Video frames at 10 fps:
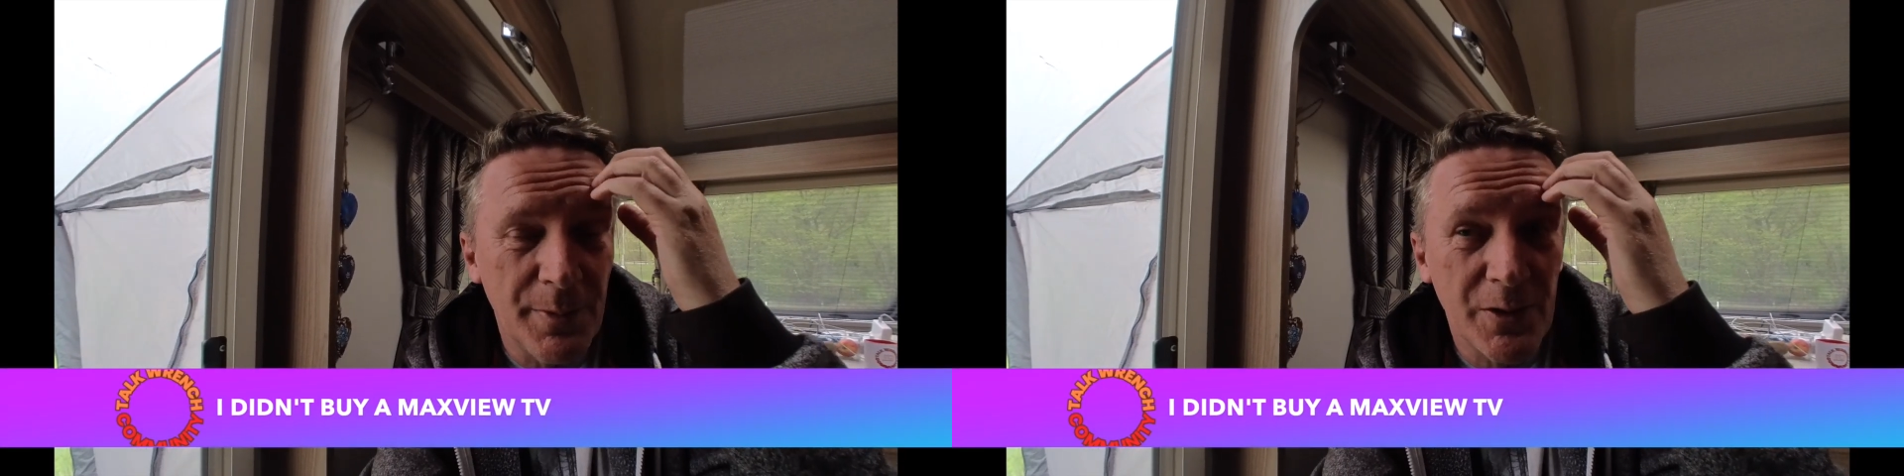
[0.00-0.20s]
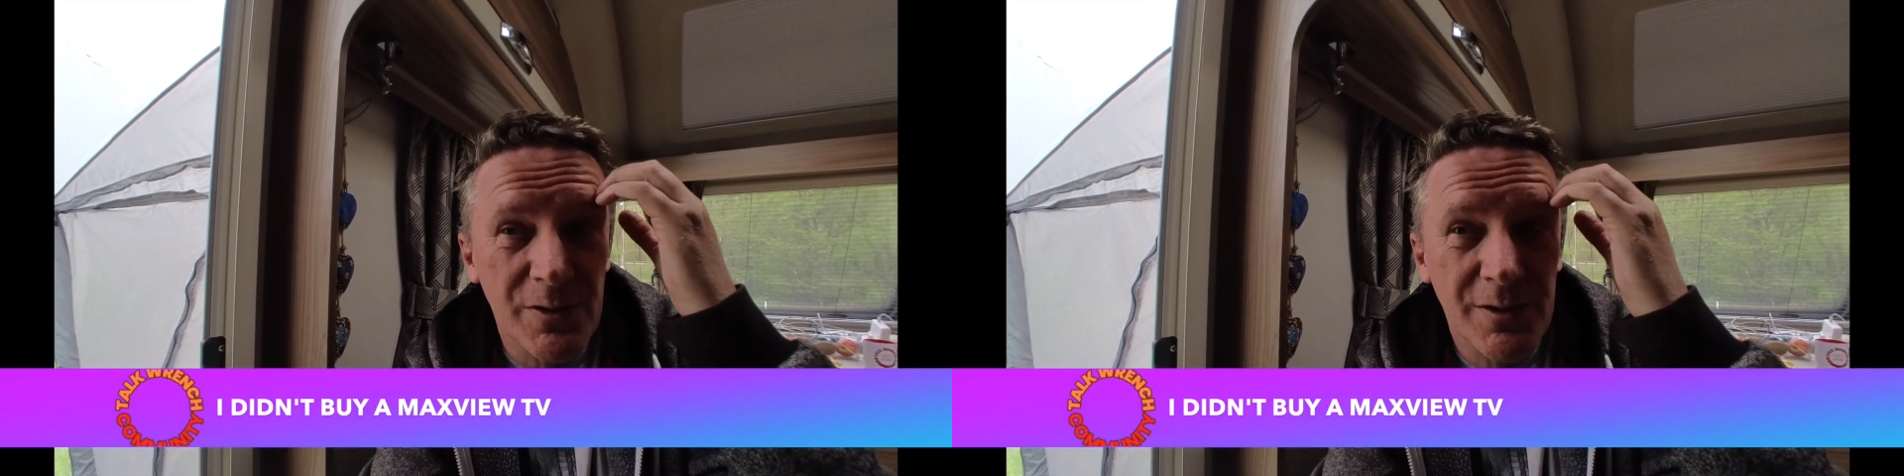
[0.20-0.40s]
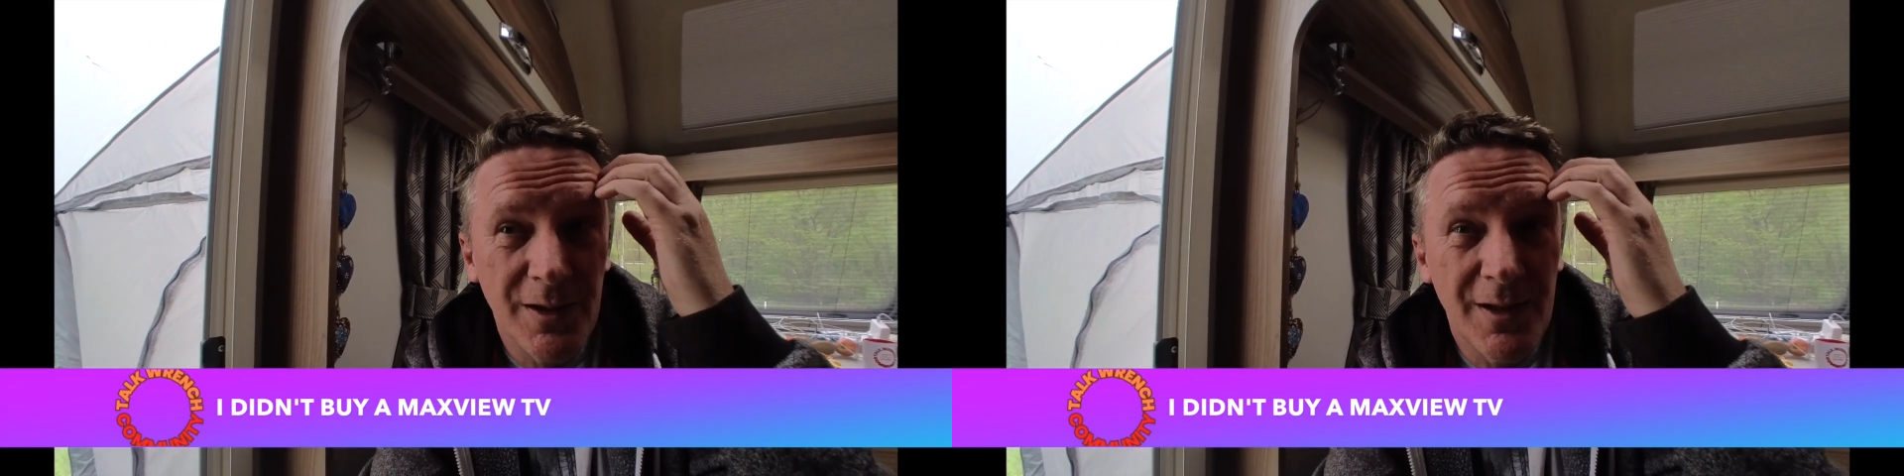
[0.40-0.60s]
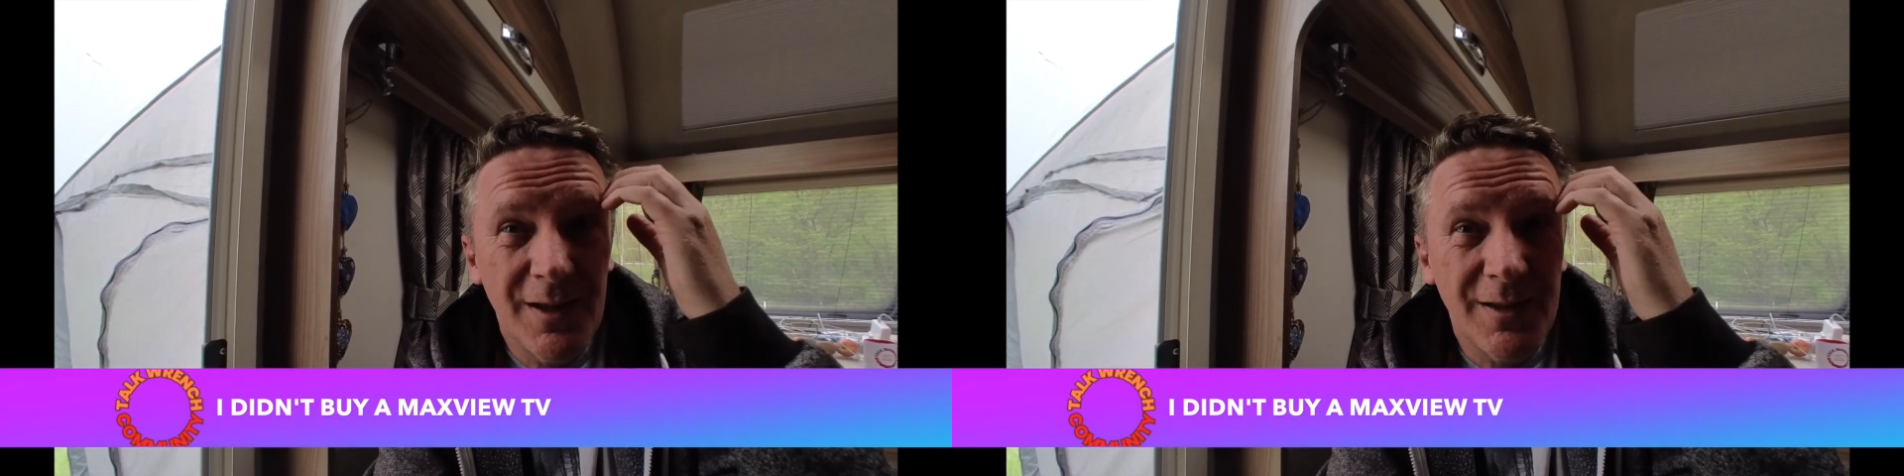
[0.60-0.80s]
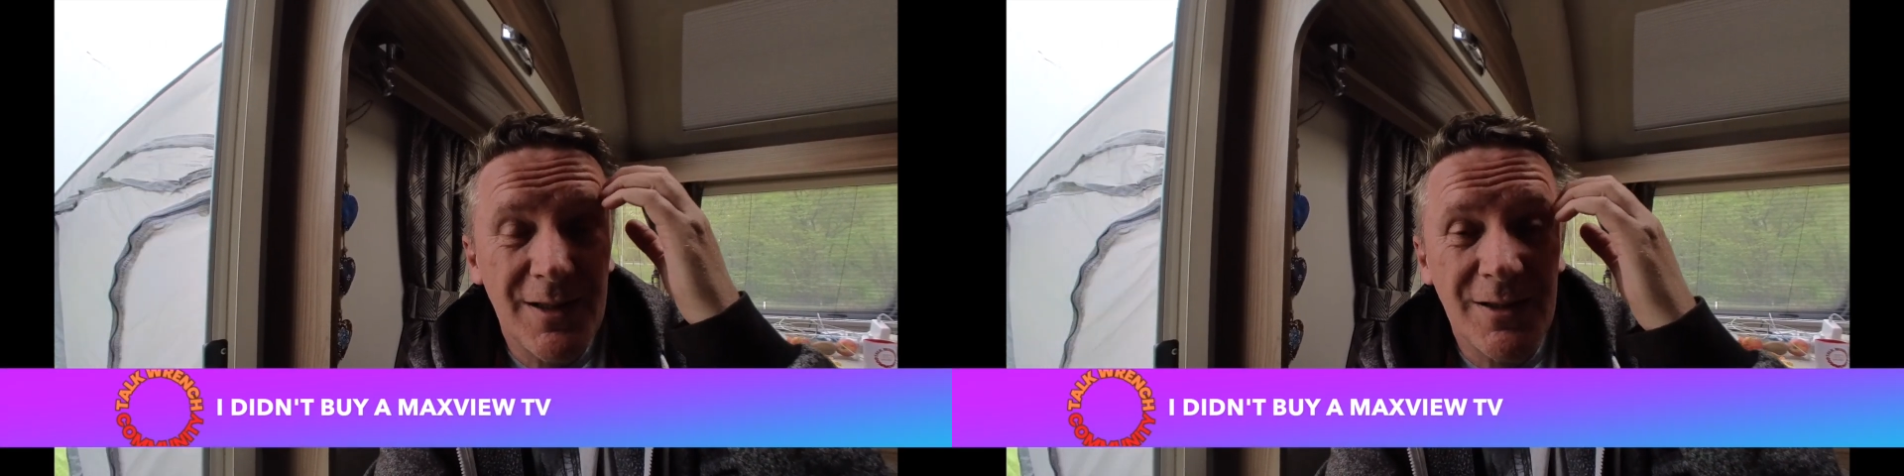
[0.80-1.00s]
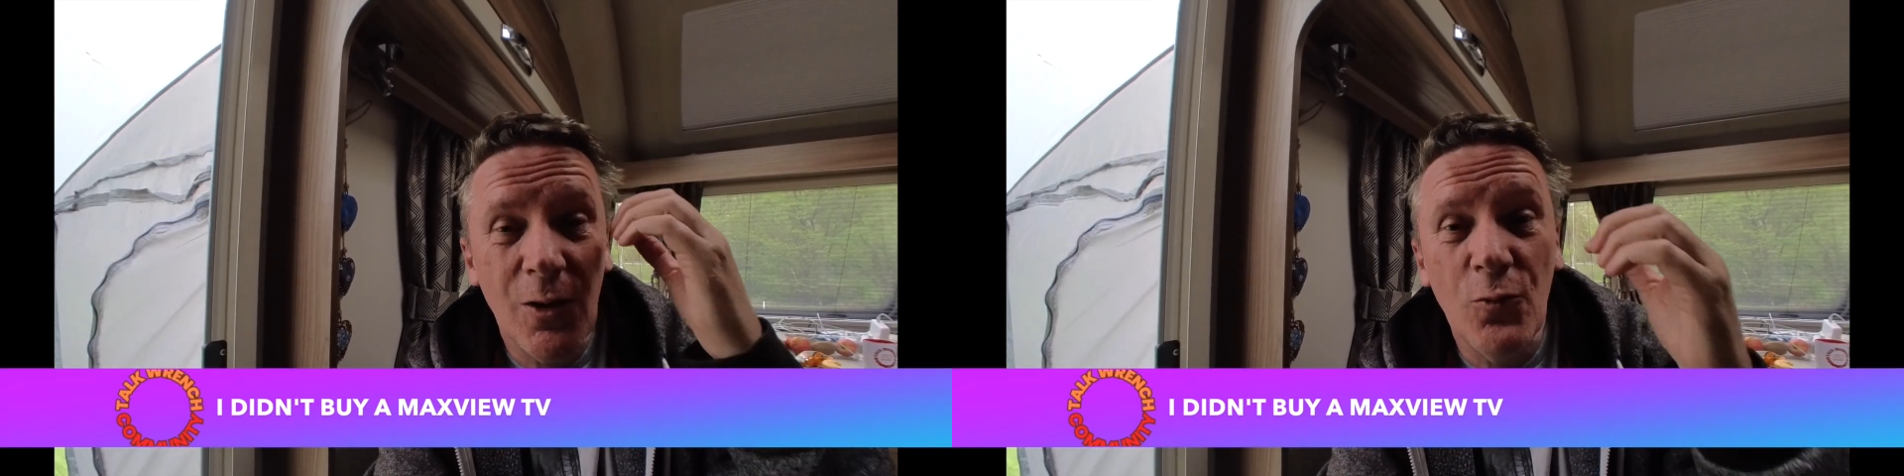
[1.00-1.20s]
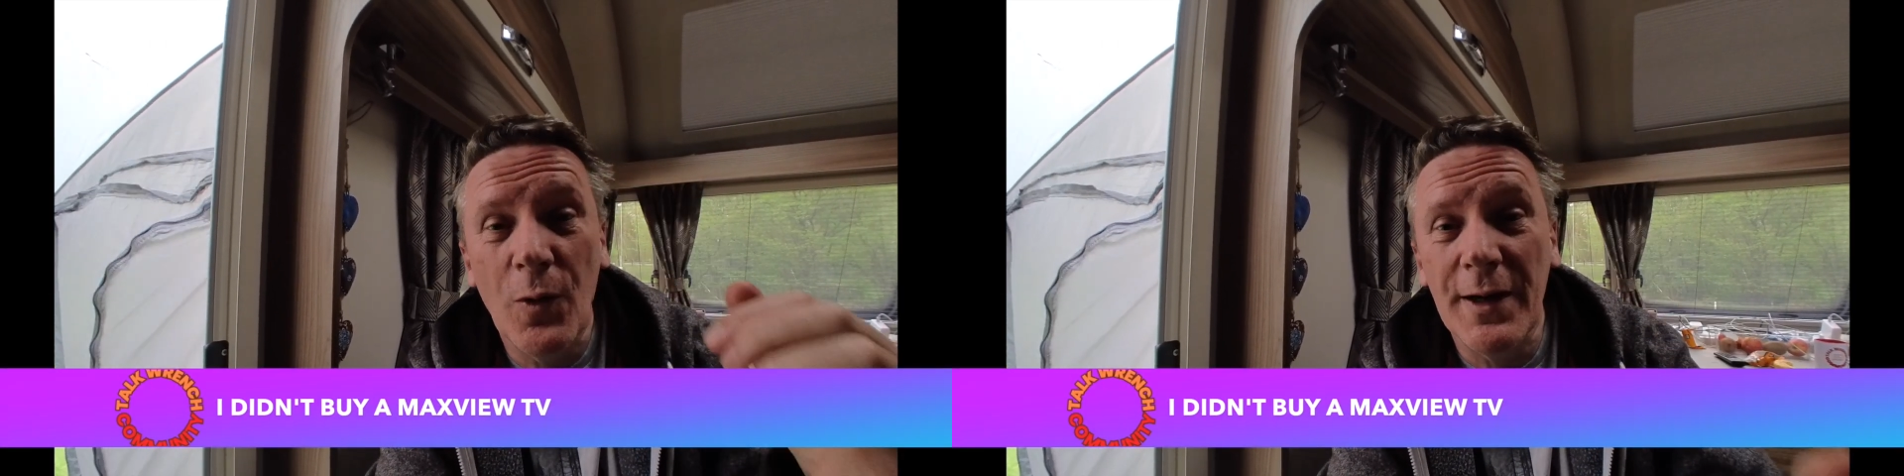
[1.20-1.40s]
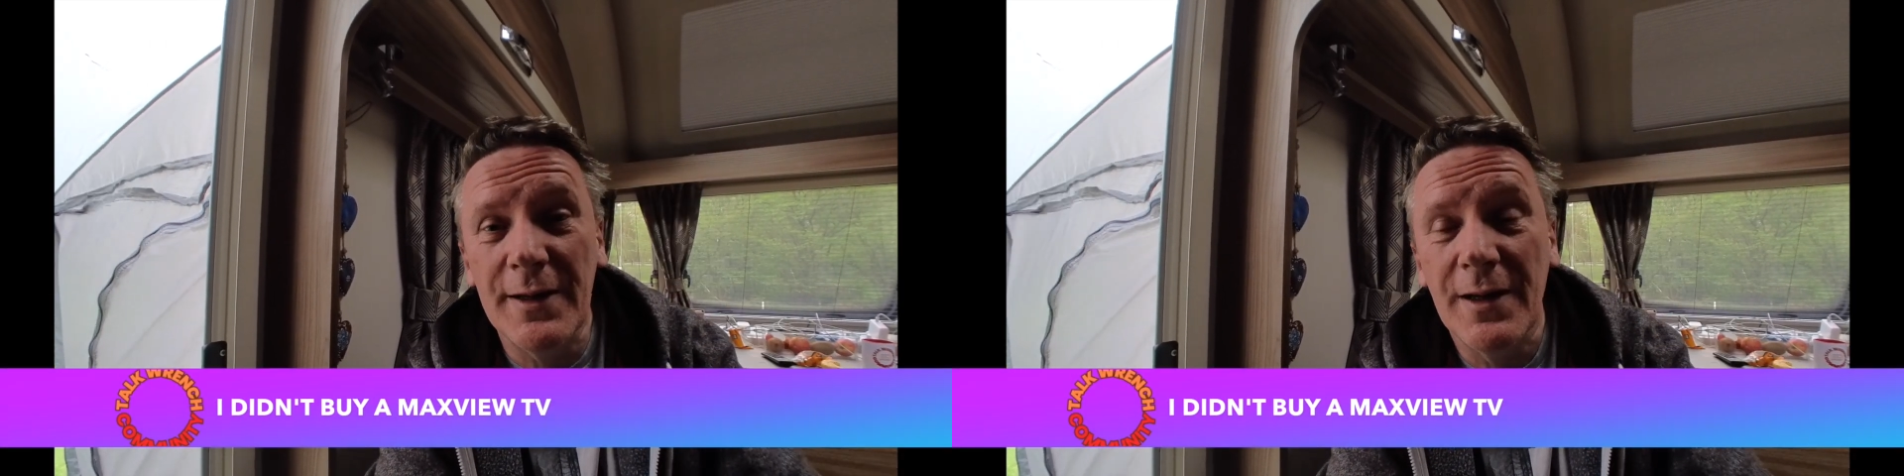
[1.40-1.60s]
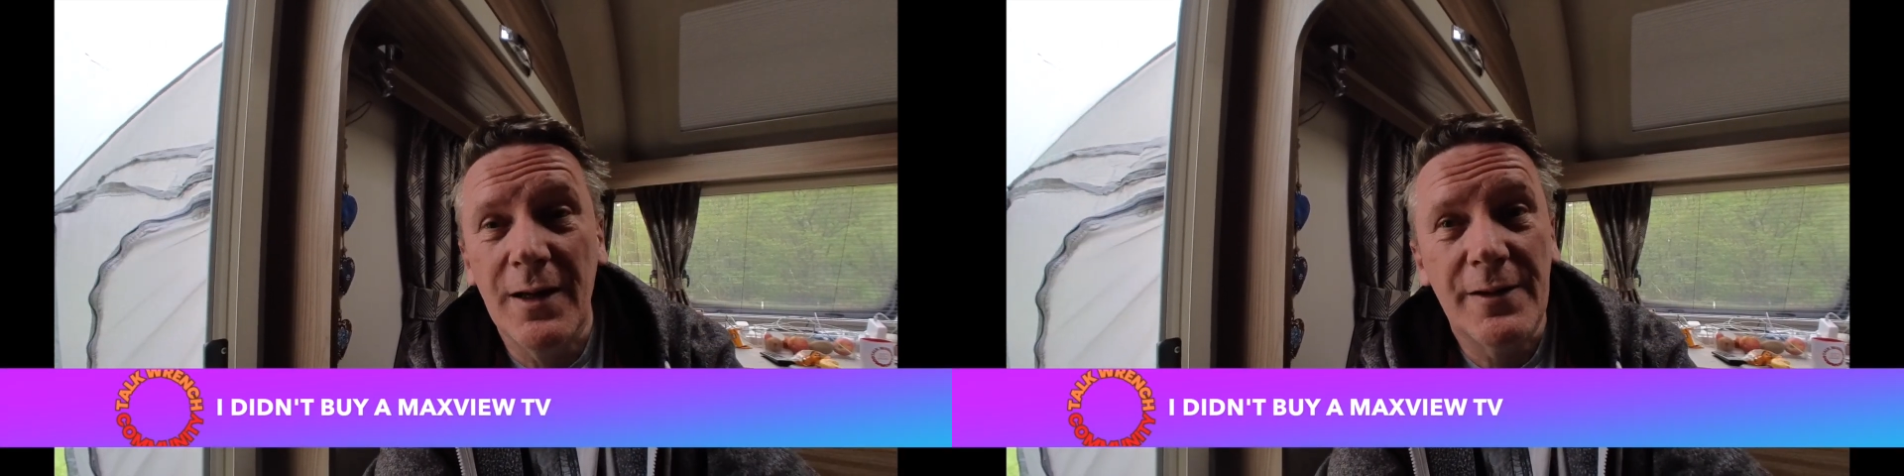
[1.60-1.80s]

because there's no way